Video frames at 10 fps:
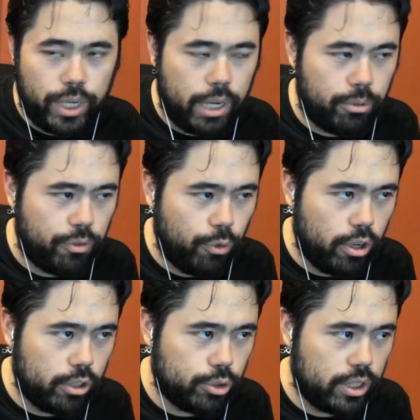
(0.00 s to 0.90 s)
raid with
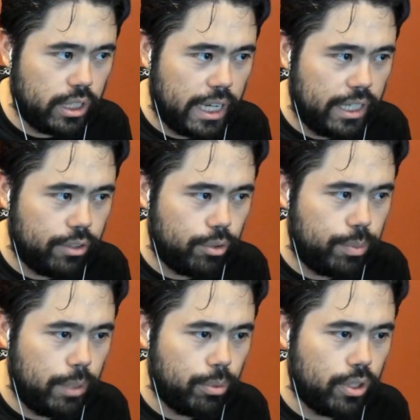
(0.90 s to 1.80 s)
493
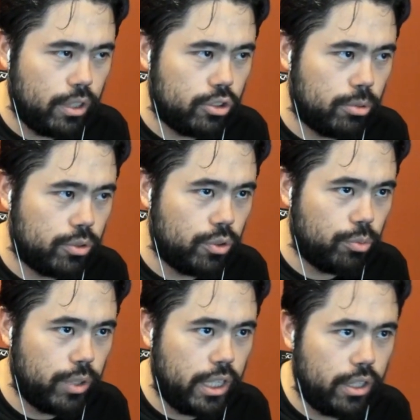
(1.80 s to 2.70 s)
people. Thank you so much for the
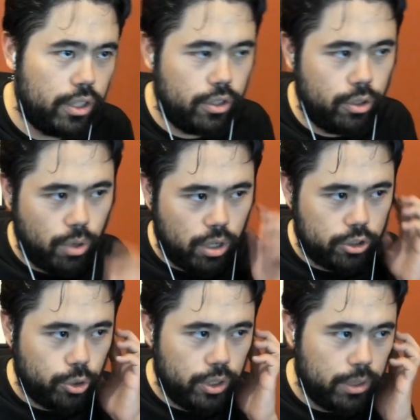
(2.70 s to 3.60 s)
raid. You are
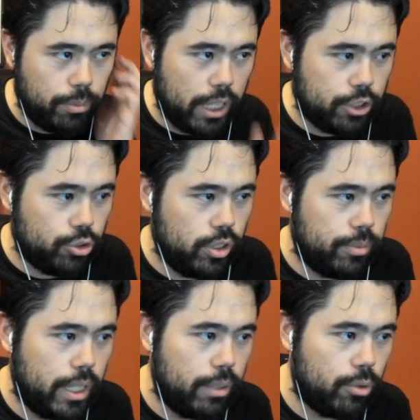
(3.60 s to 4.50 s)
joining my
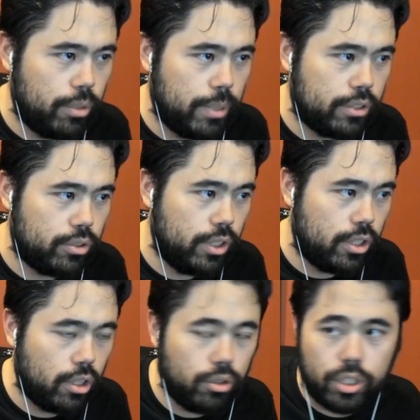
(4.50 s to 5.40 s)
stream. I am Grandmaster
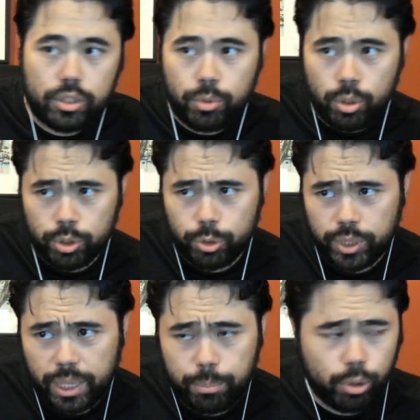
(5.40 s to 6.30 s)
Hikaru Nakamura. We're
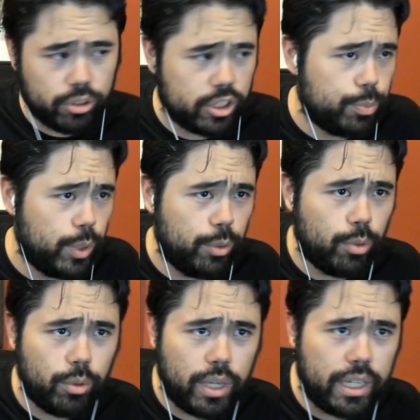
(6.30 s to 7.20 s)
doing a bullet speed
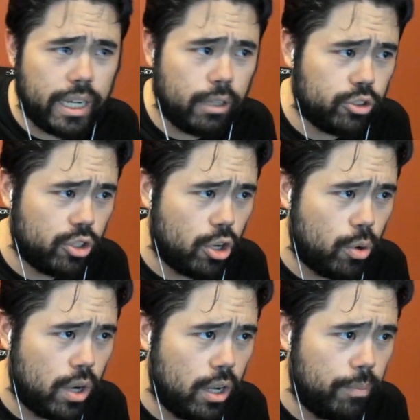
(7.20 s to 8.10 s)
run right now.
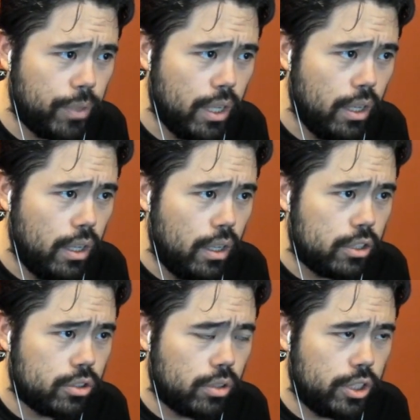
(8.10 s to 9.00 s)
So um,
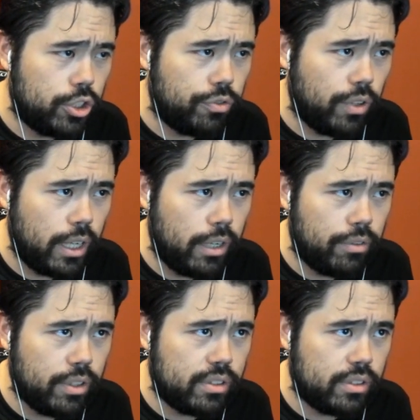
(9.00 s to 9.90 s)
let's go knight
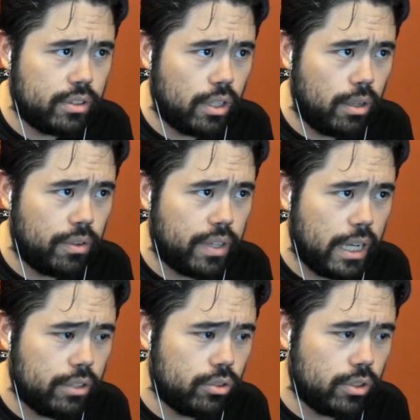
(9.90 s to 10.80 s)
g5. This is uh,
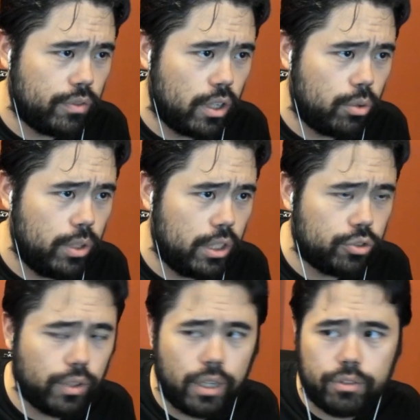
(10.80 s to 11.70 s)
castles. I've got queen
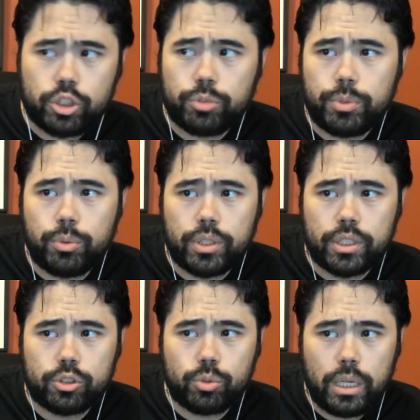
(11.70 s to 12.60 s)
h5. This should be
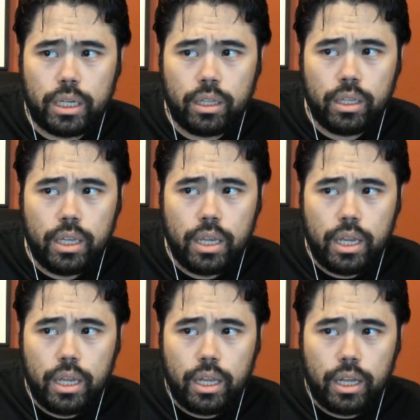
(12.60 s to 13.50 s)
winning as well.
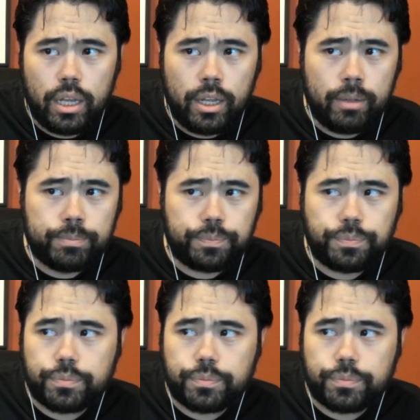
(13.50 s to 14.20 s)
Um,